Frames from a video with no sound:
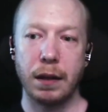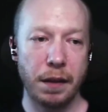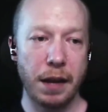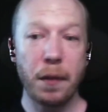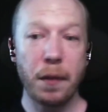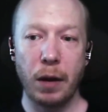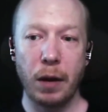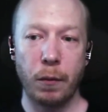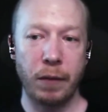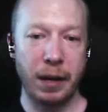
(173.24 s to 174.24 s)
The other
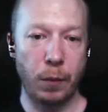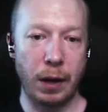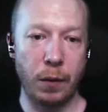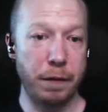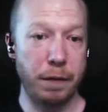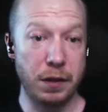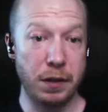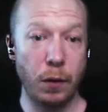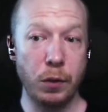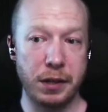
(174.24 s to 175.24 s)
way around, if you
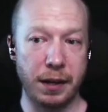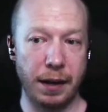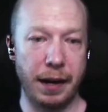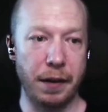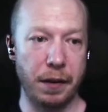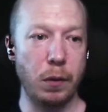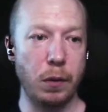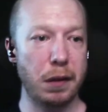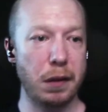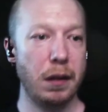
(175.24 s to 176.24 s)
don't declare
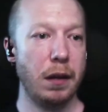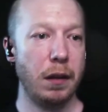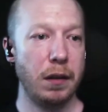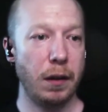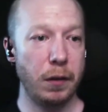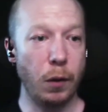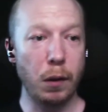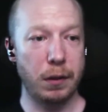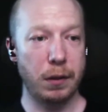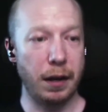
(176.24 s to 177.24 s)
those, you
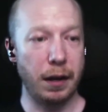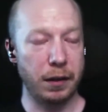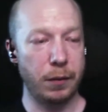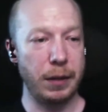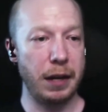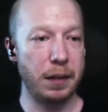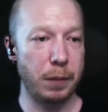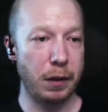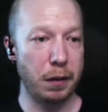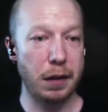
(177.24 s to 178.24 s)
also can't create it
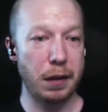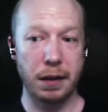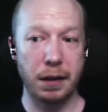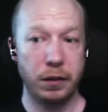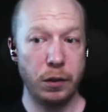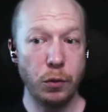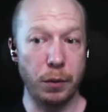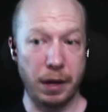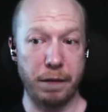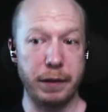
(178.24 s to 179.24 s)
because it says you
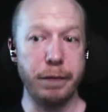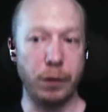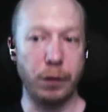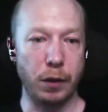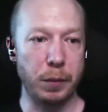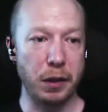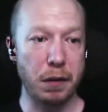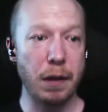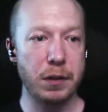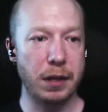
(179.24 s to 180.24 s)
don't have default options. You
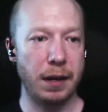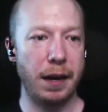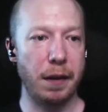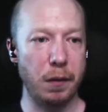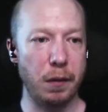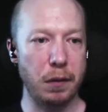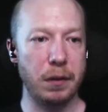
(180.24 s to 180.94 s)
have to declare those on